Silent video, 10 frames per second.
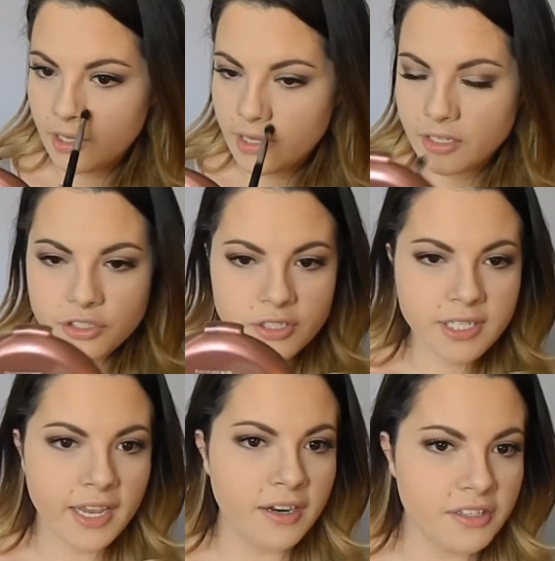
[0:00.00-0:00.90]
And that's just
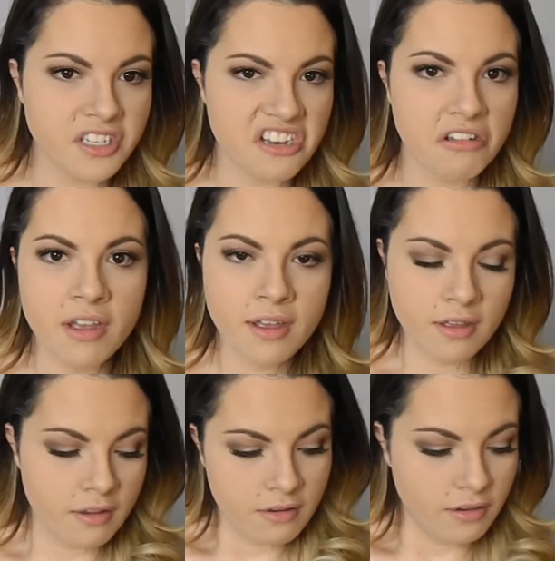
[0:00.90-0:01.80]
kind of to,
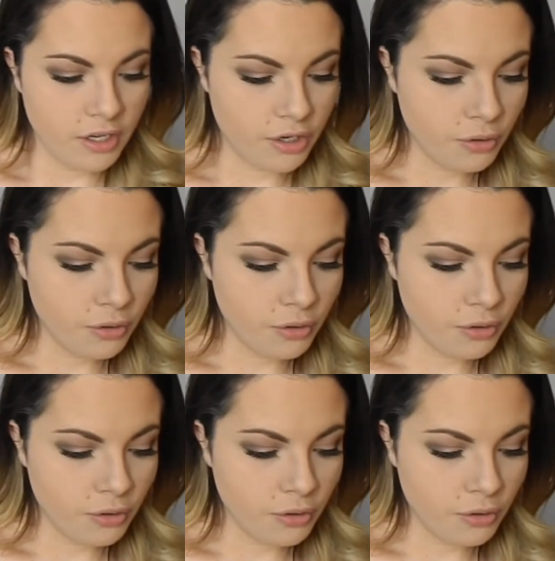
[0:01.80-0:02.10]
you